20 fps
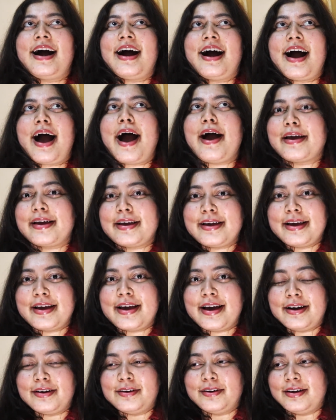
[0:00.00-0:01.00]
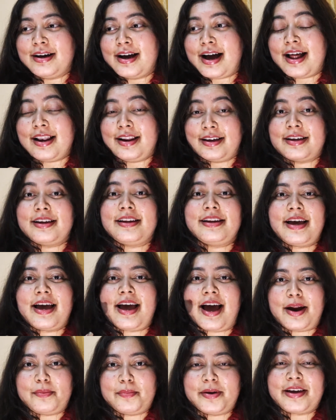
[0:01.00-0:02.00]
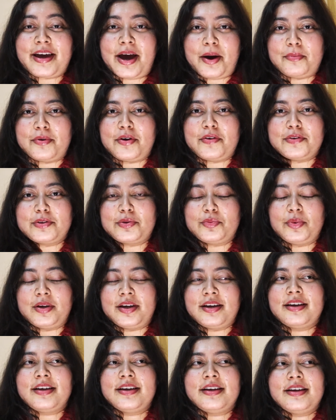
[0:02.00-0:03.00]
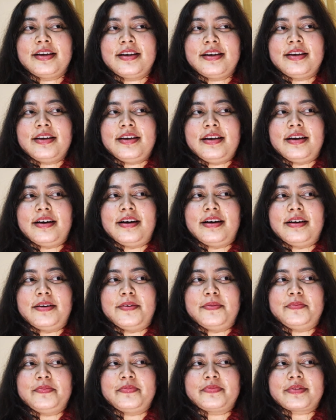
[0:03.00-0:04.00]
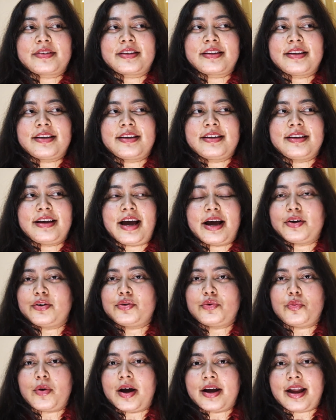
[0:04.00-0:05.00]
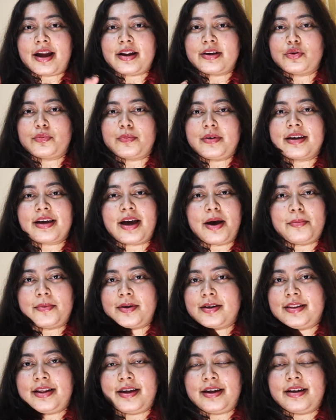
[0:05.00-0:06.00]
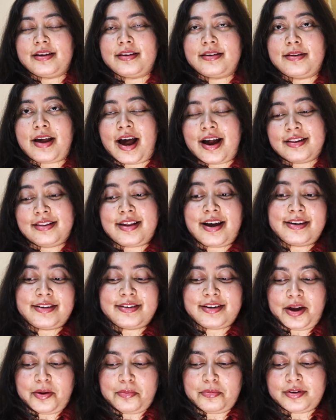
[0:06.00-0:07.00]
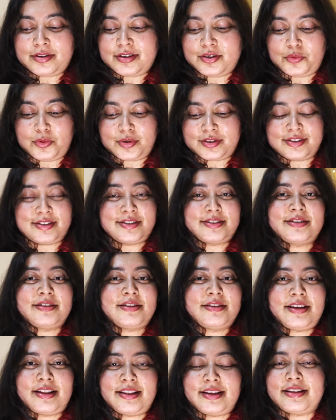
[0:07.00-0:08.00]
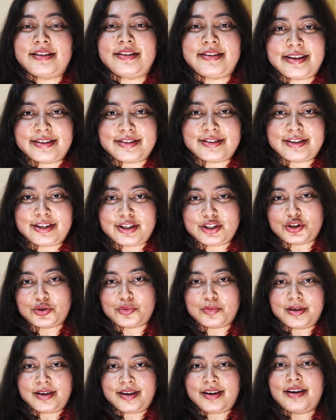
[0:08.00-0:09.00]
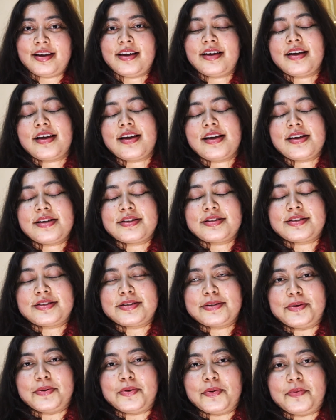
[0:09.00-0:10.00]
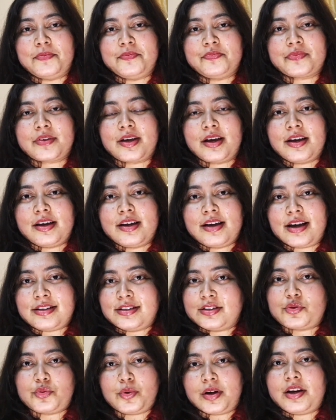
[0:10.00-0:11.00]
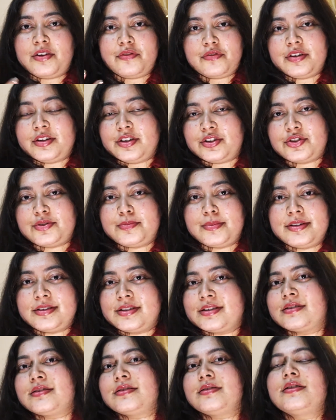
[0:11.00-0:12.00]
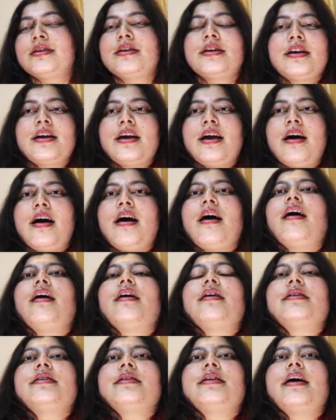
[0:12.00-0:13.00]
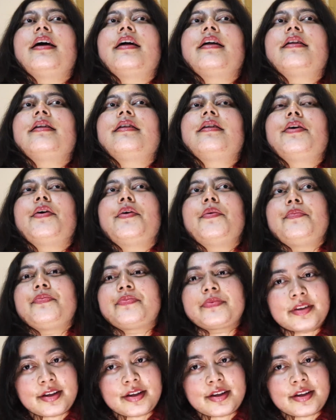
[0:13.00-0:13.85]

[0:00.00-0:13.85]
I luckily I had my camera with me. I don't know why I took my camera there at that time, but it was just, I think, destined to be. So I just quickly finished my dinner and then